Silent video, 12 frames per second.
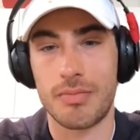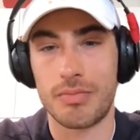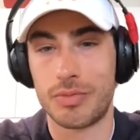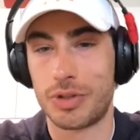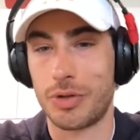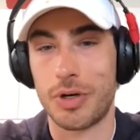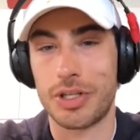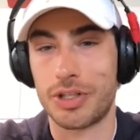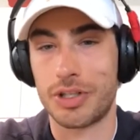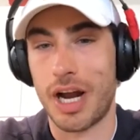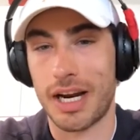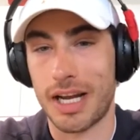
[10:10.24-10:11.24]
short
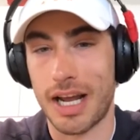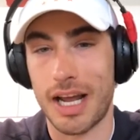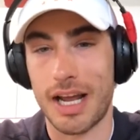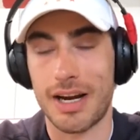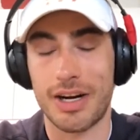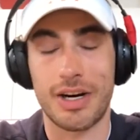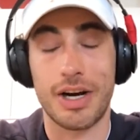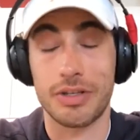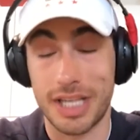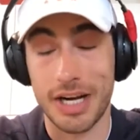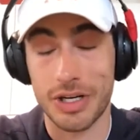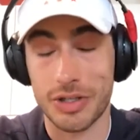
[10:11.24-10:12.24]
track, or I was
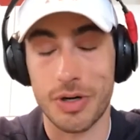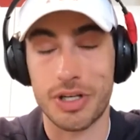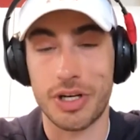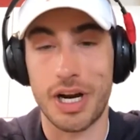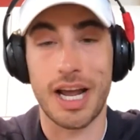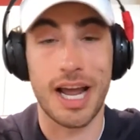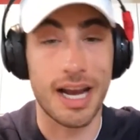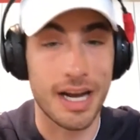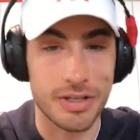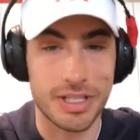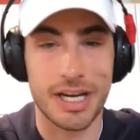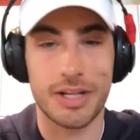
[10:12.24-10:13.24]
skating short track, and I
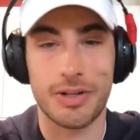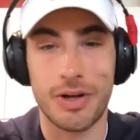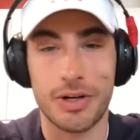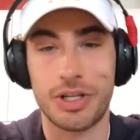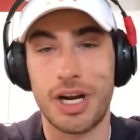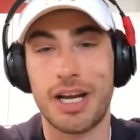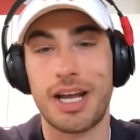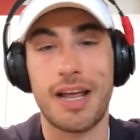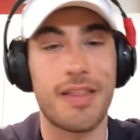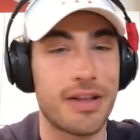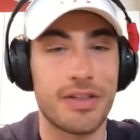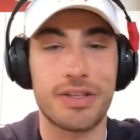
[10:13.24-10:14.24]
was skating long track.
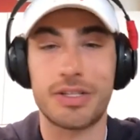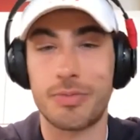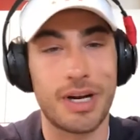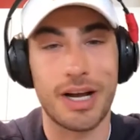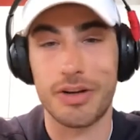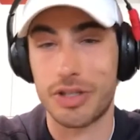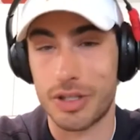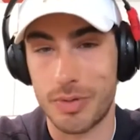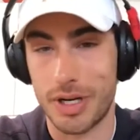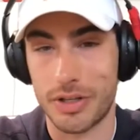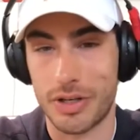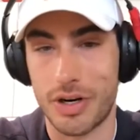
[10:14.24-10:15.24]
And then in the spring, I was just
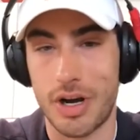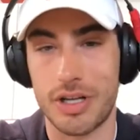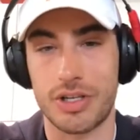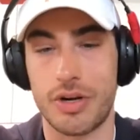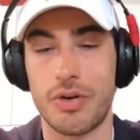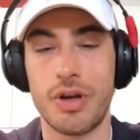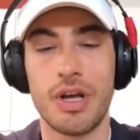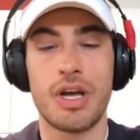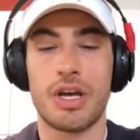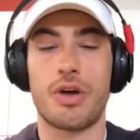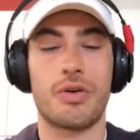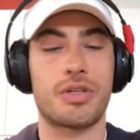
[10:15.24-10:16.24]
playing lacrosse. So,
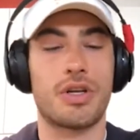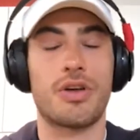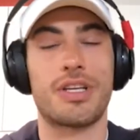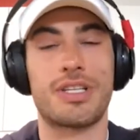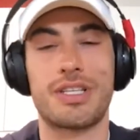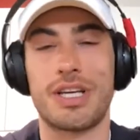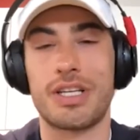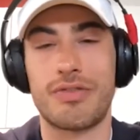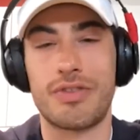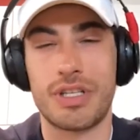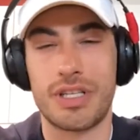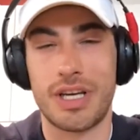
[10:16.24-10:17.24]
it was all these things
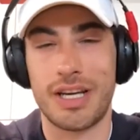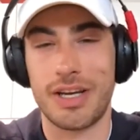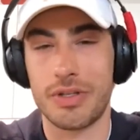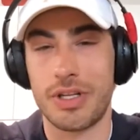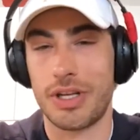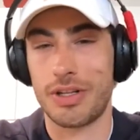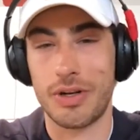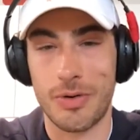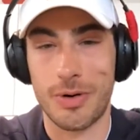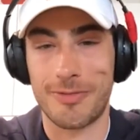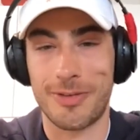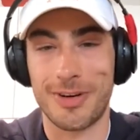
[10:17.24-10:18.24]
of just like, it was like the
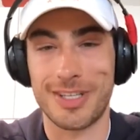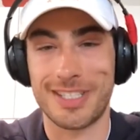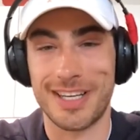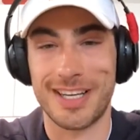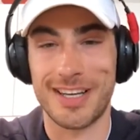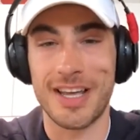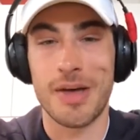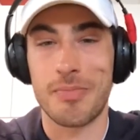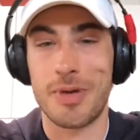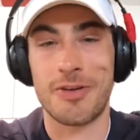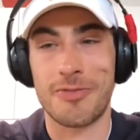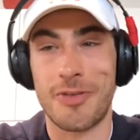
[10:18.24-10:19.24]
norm for us to like
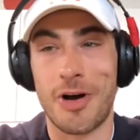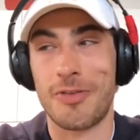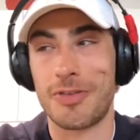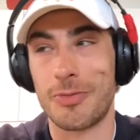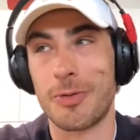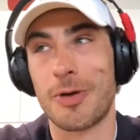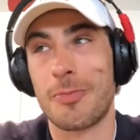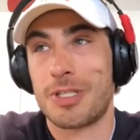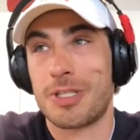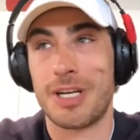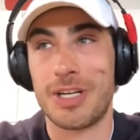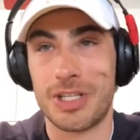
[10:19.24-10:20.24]
be involved. And we
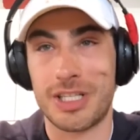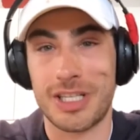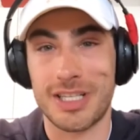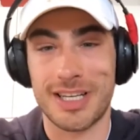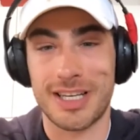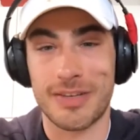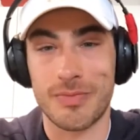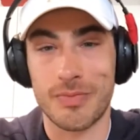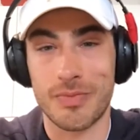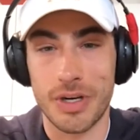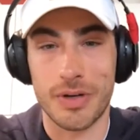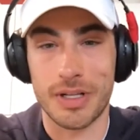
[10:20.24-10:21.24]
almost did it just because like,
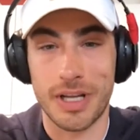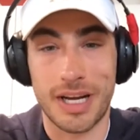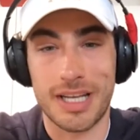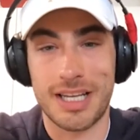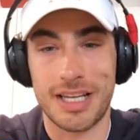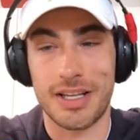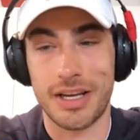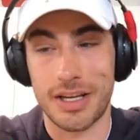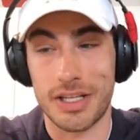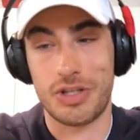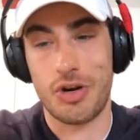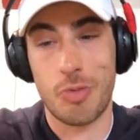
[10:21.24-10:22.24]
like I said, like
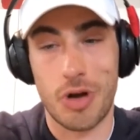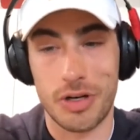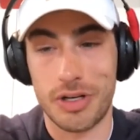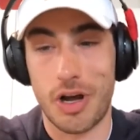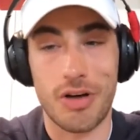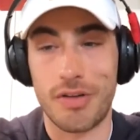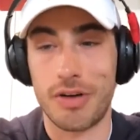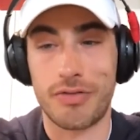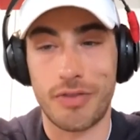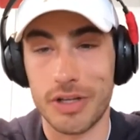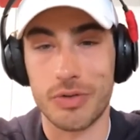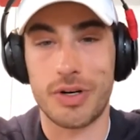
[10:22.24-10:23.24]
it snowballed. All of our
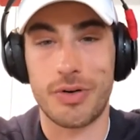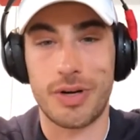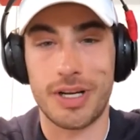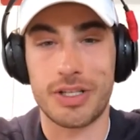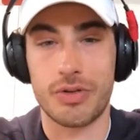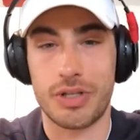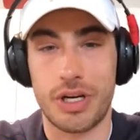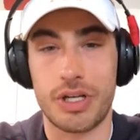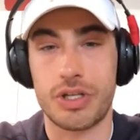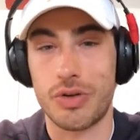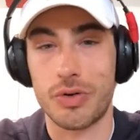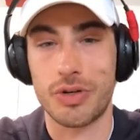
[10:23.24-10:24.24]
friends were doing it. So it was like a
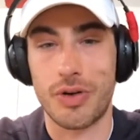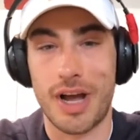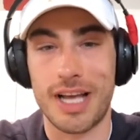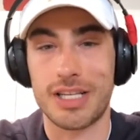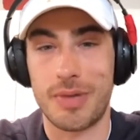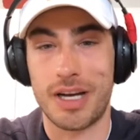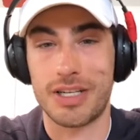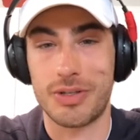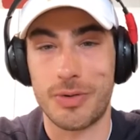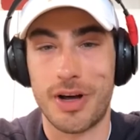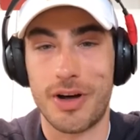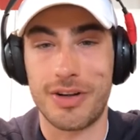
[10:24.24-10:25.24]
social aspect
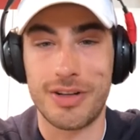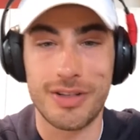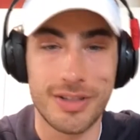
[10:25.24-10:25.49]
to it all.